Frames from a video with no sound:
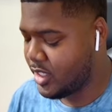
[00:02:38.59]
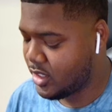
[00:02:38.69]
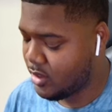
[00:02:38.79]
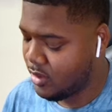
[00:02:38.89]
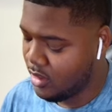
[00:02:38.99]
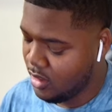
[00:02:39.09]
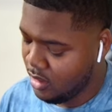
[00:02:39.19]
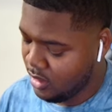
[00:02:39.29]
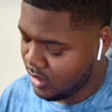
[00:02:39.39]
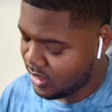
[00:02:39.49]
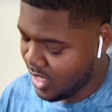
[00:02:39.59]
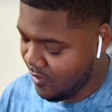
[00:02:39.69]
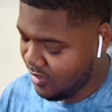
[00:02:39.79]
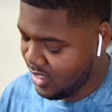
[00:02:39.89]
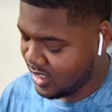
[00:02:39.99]
So
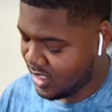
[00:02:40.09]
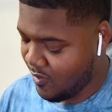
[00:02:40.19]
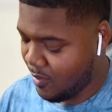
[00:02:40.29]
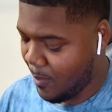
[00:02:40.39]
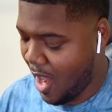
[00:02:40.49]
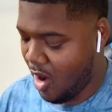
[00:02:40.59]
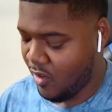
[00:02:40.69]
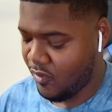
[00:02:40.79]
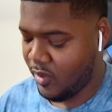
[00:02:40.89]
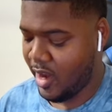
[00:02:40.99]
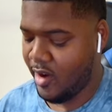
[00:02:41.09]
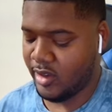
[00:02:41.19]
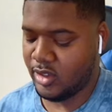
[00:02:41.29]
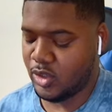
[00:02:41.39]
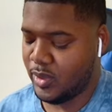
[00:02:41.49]
77 powerful
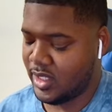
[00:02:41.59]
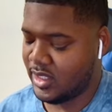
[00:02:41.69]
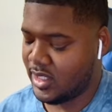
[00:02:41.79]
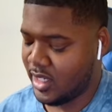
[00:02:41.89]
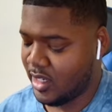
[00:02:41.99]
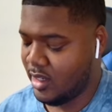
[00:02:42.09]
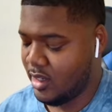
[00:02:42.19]
characters with this ticket.